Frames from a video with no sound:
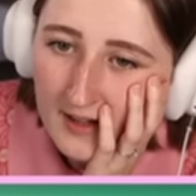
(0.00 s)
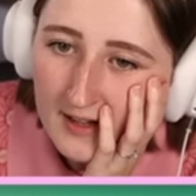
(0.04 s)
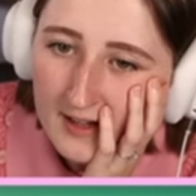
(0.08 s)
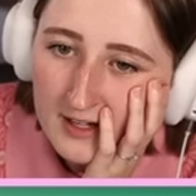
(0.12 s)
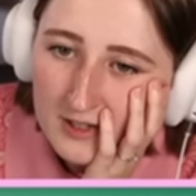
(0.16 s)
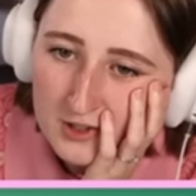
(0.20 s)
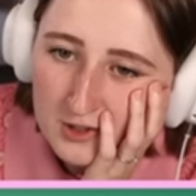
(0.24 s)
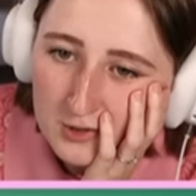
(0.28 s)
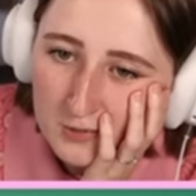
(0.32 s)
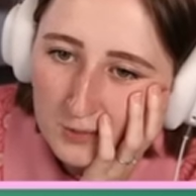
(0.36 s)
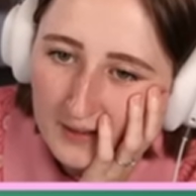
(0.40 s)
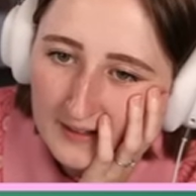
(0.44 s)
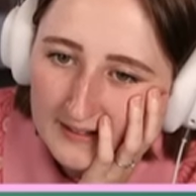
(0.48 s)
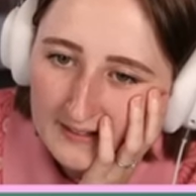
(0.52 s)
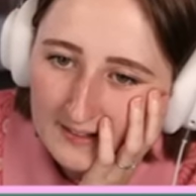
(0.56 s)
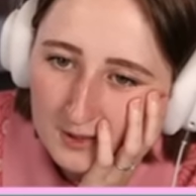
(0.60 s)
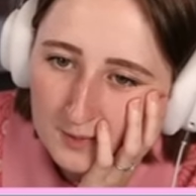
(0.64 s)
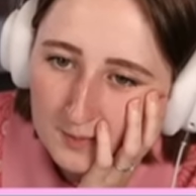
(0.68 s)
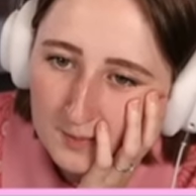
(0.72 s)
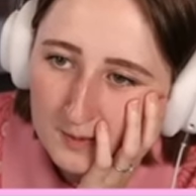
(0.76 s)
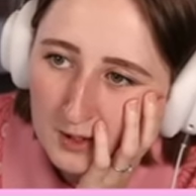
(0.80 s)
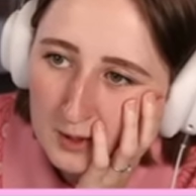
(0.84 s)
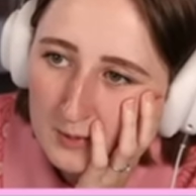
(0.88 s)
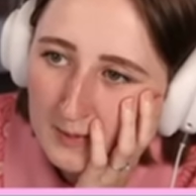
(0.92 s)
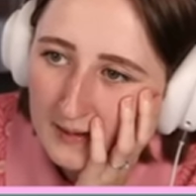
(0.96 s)
She's wearing this
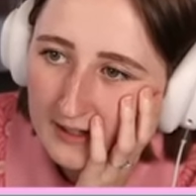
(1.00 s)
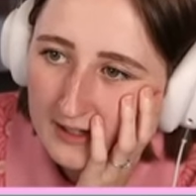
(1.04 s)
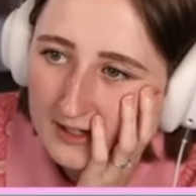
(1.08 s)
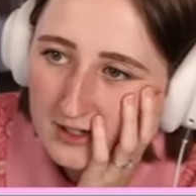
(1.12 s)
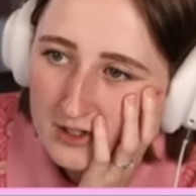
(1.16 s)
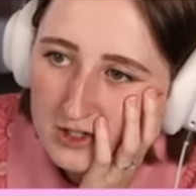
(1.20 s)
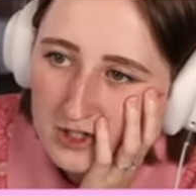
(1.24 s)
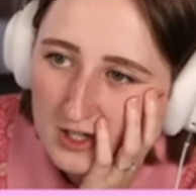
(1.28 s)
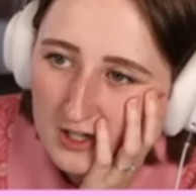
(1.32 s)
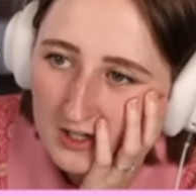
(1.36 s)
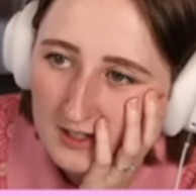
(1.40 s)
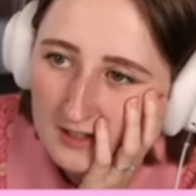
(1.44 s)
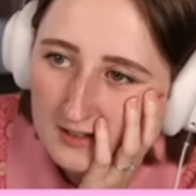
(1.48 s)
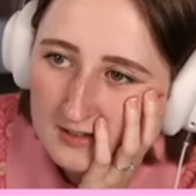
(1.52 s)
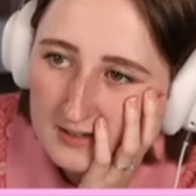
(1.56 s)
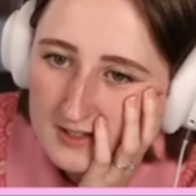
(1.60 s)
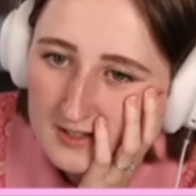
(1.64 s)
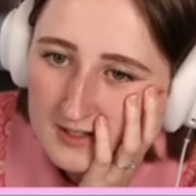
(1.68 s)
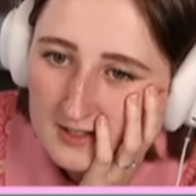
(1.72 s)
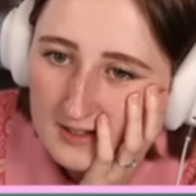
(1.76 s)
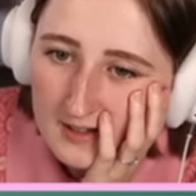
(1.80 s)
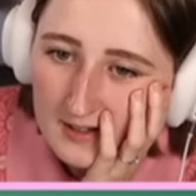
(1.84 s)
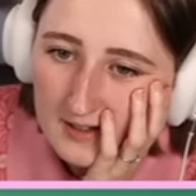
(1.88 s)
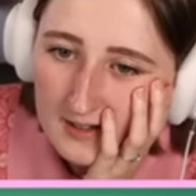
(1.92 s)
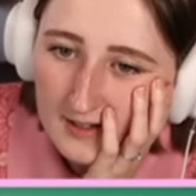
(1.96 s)
blueberry shirt.
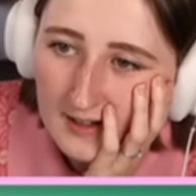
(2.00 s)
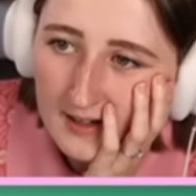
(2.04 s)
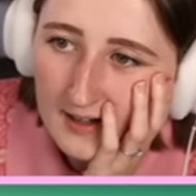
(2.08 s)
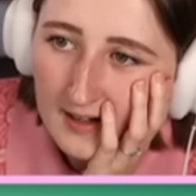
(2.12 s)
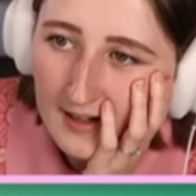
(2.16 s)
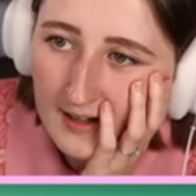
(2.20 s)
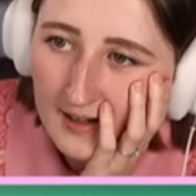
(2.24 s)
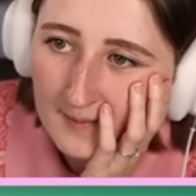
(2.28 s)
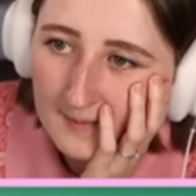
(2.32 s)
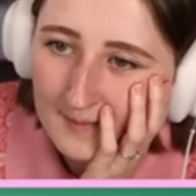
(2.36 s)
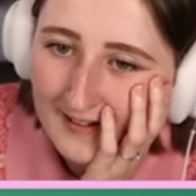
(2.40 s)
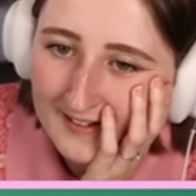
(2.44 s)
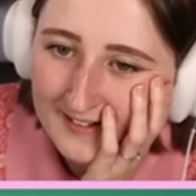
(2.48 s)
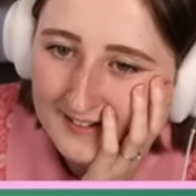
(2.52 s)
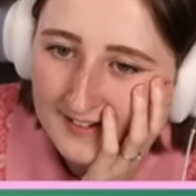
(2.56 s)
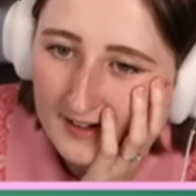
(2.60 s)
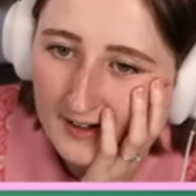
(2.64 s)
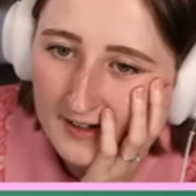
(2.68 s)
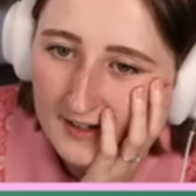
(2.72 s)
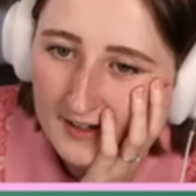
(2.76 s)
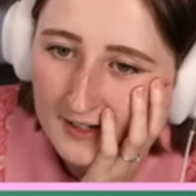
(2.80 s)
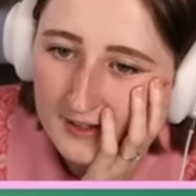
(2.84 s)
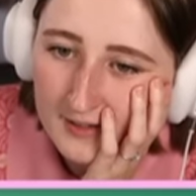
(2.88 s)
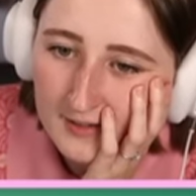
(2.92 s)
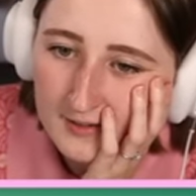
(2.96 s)
Um, that's
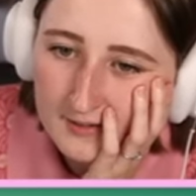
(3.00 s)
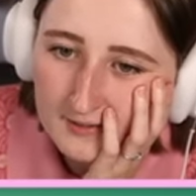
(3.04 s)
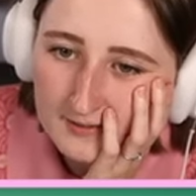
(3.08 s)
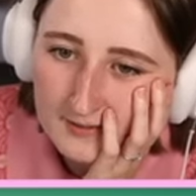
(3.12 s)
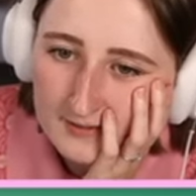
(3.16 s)
not new.